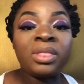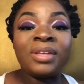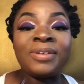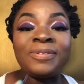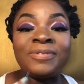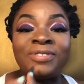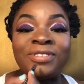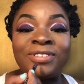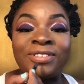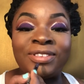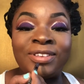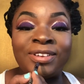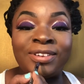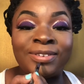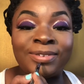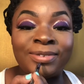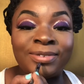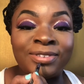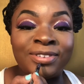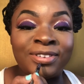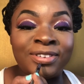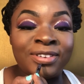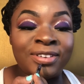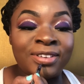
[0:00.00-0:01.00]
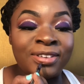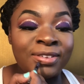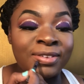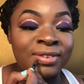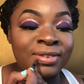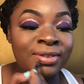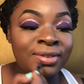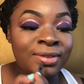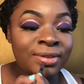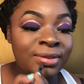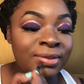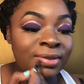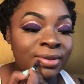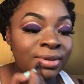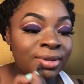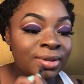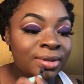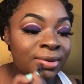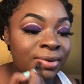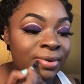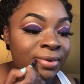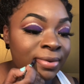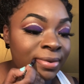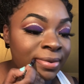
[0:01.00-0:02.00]
Just outlining
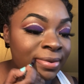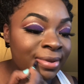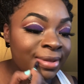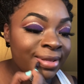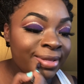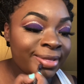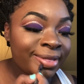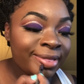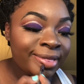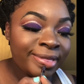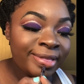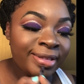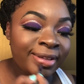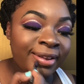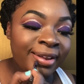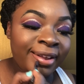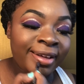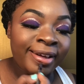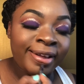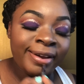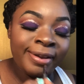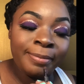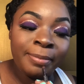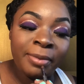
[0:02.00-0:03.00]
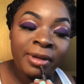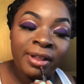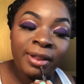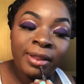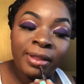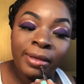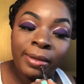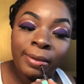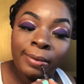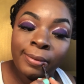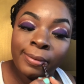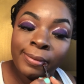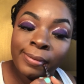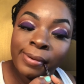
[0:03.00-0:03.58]
the line of my lip.